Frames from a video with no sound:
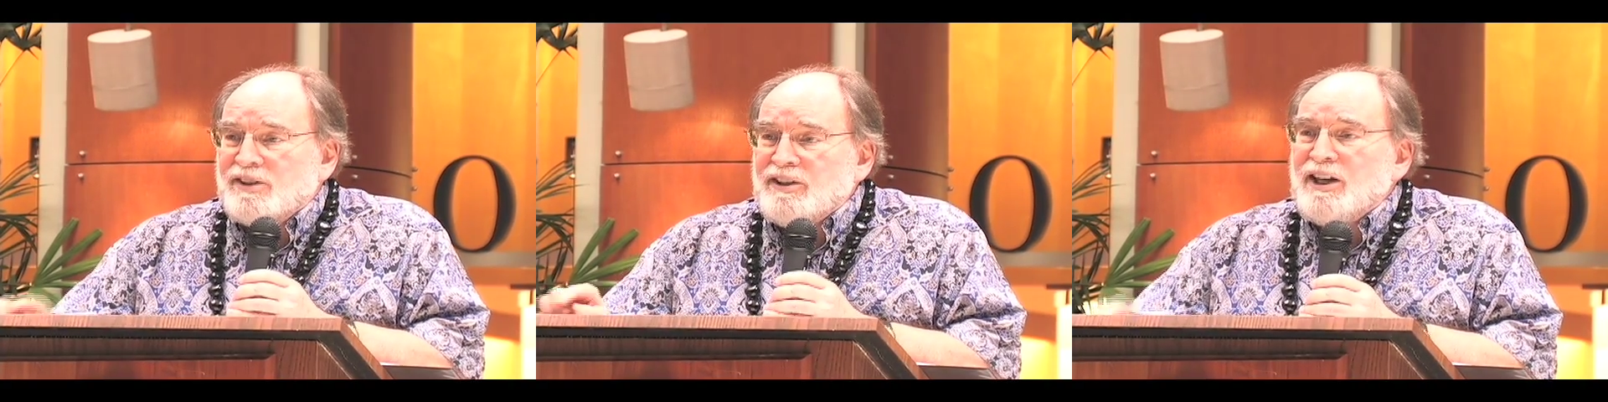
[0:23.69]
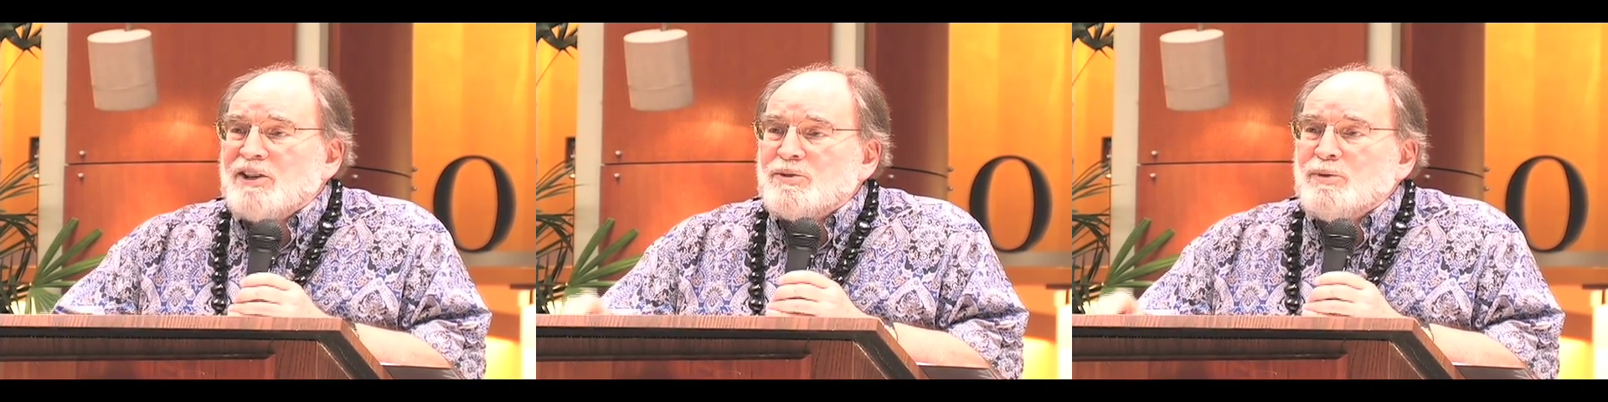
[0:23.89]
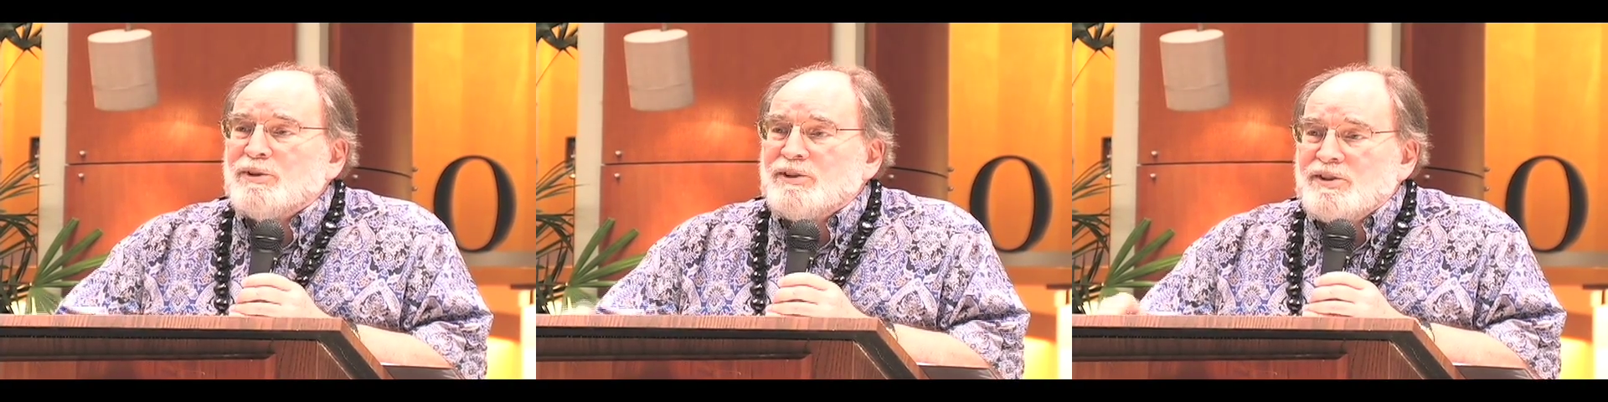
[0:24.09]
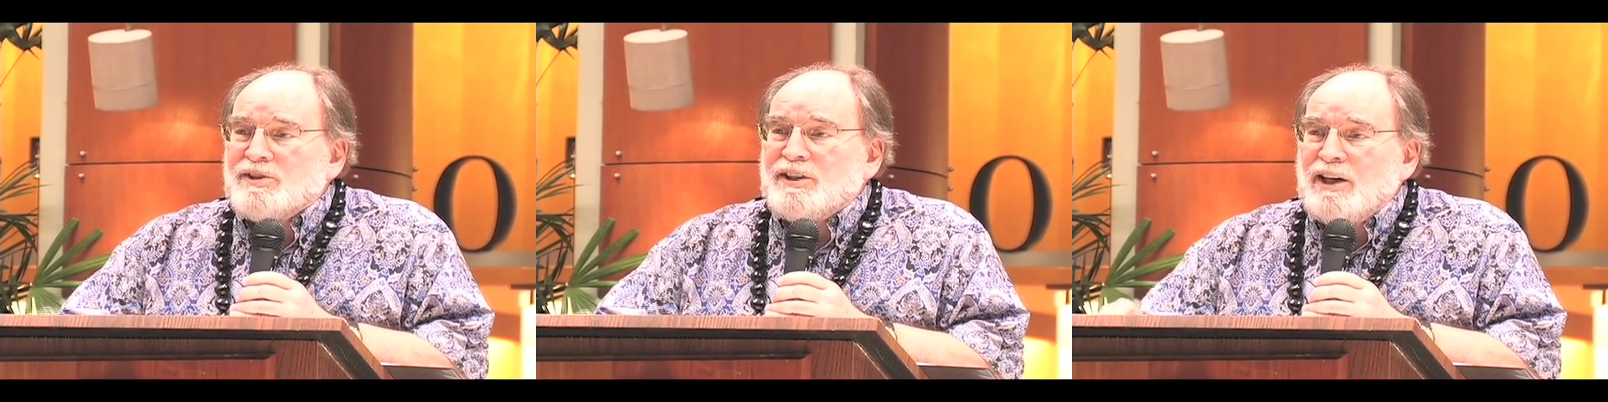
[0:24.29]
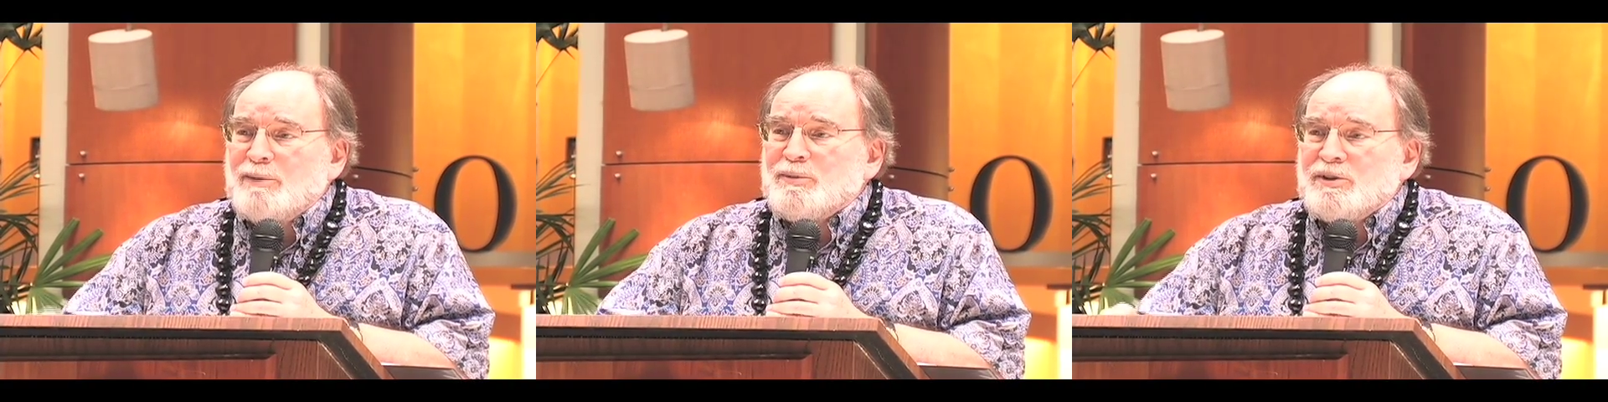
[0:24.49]
and that's what this
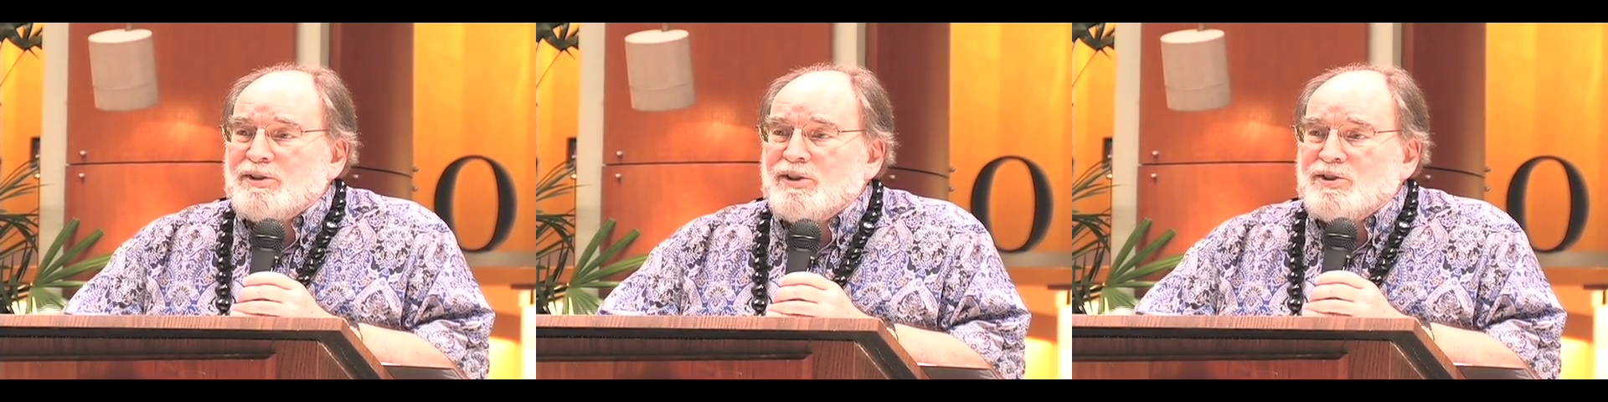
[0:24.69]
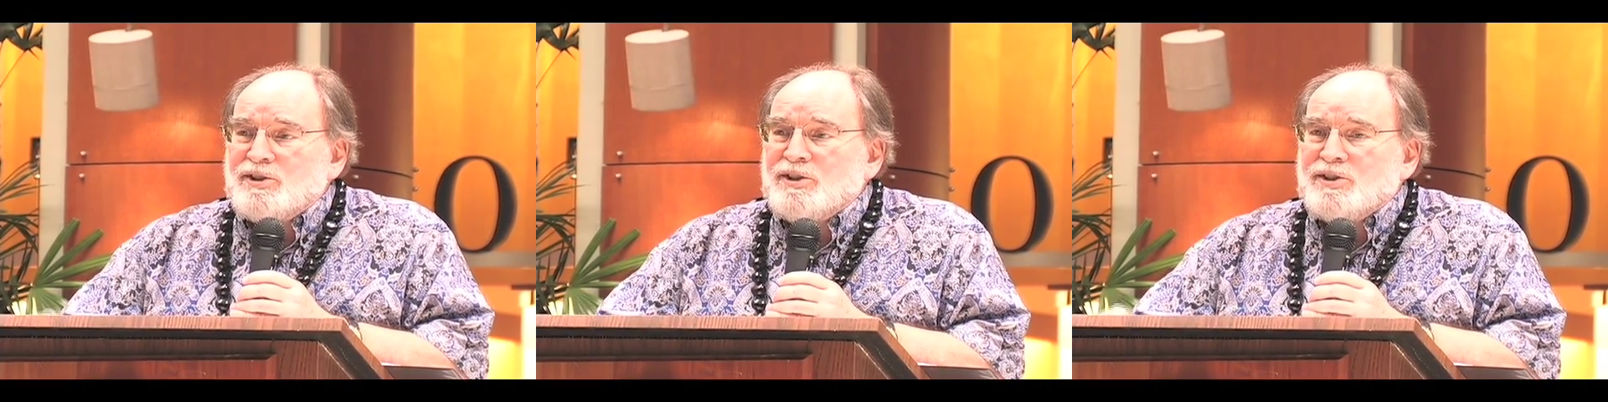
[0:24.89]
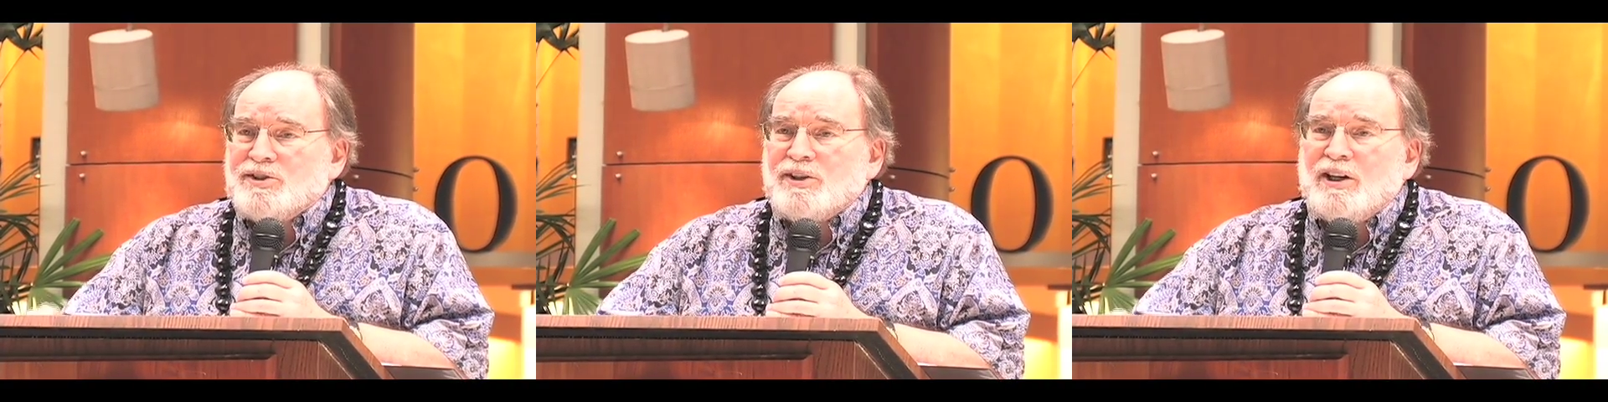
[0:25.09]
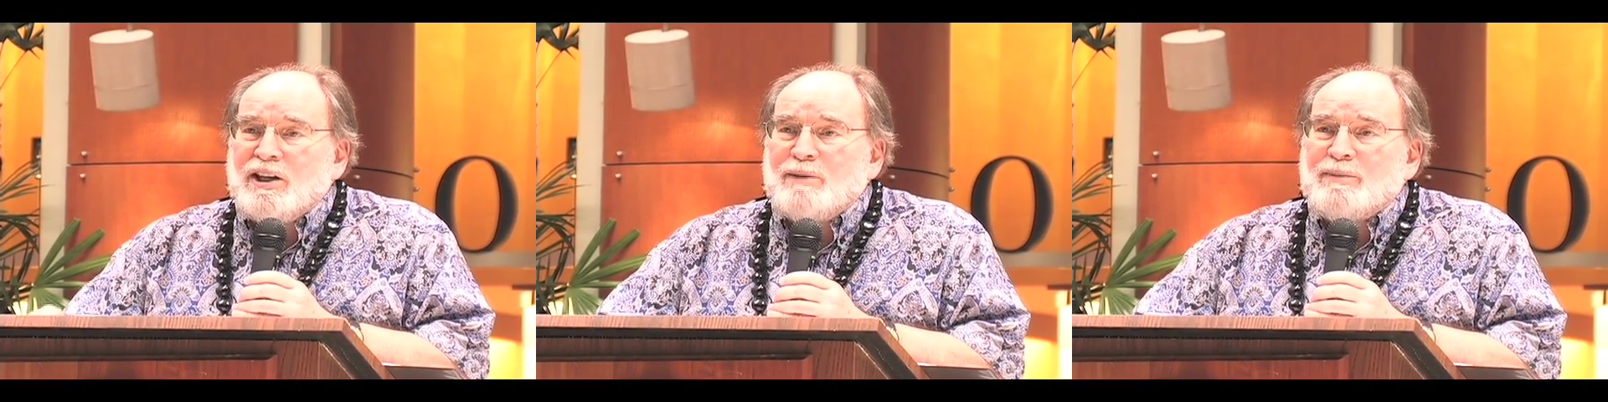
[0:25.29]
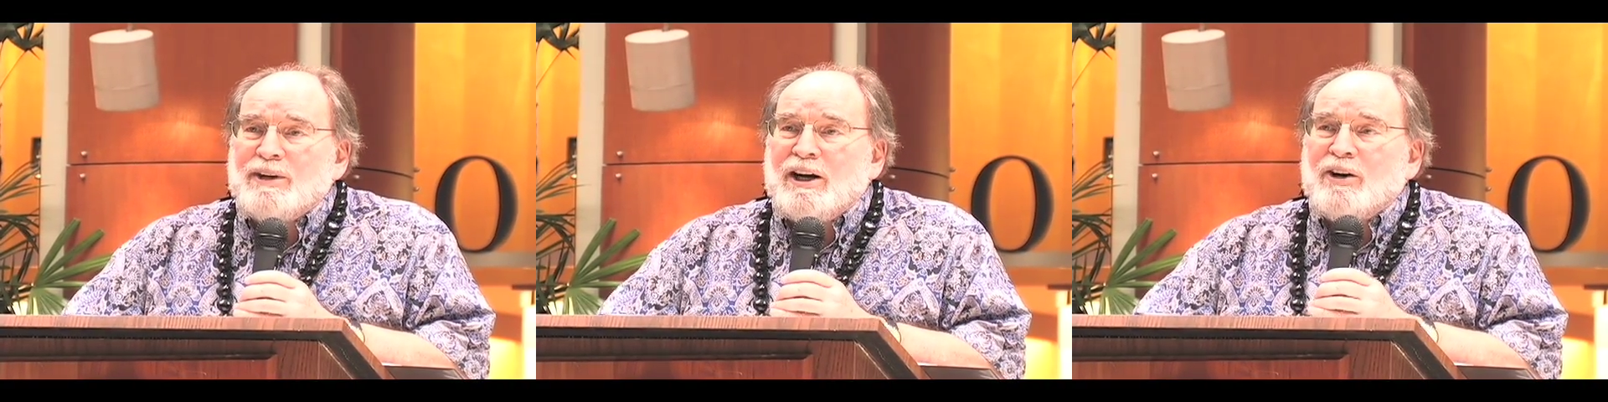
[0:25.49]
competition is
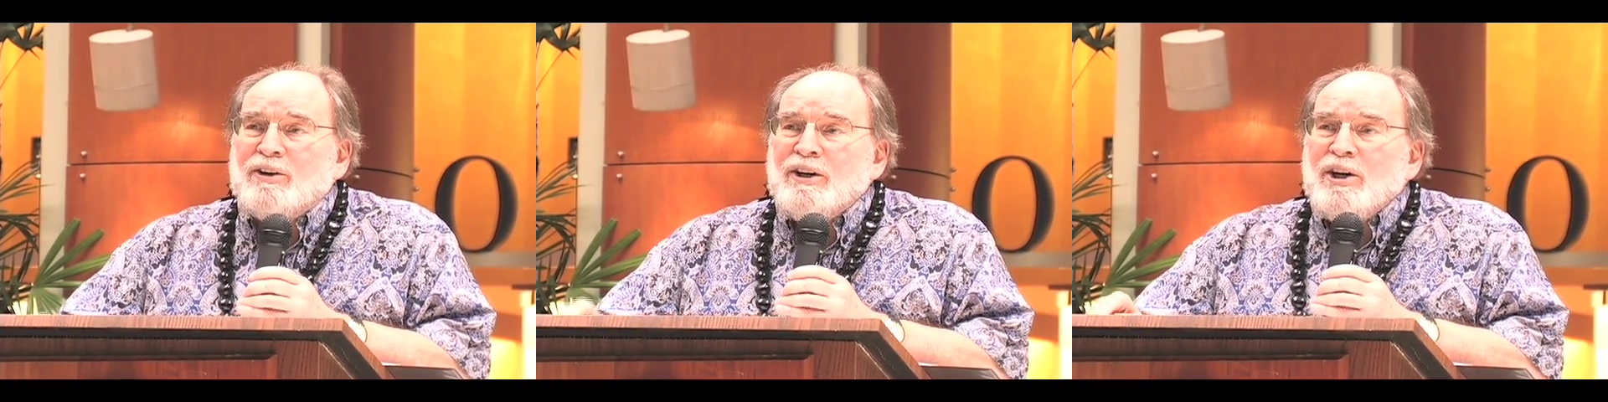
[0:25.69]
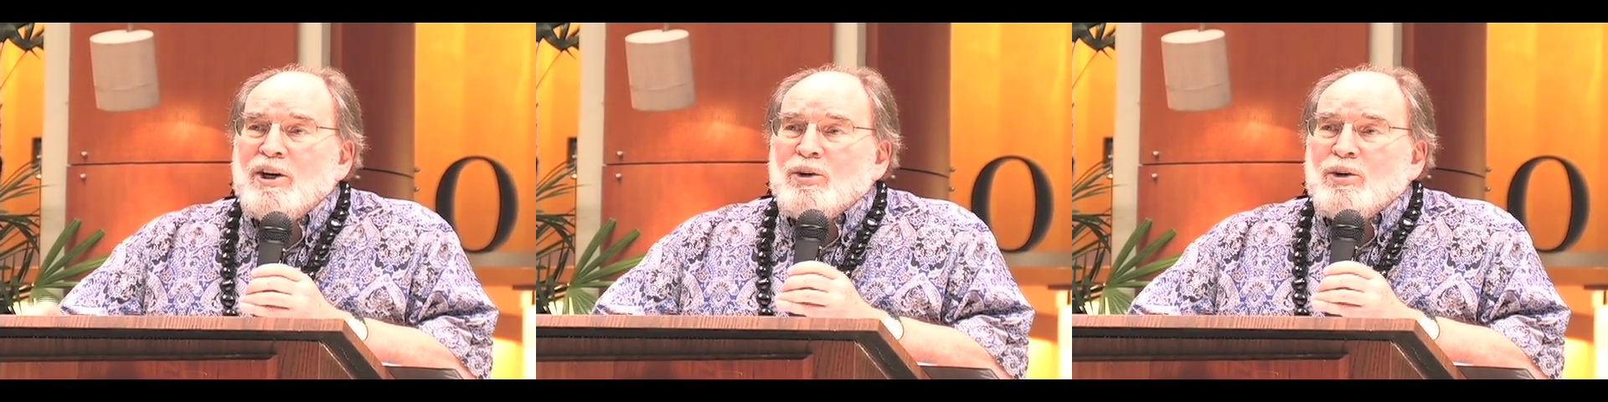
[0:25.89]
all about.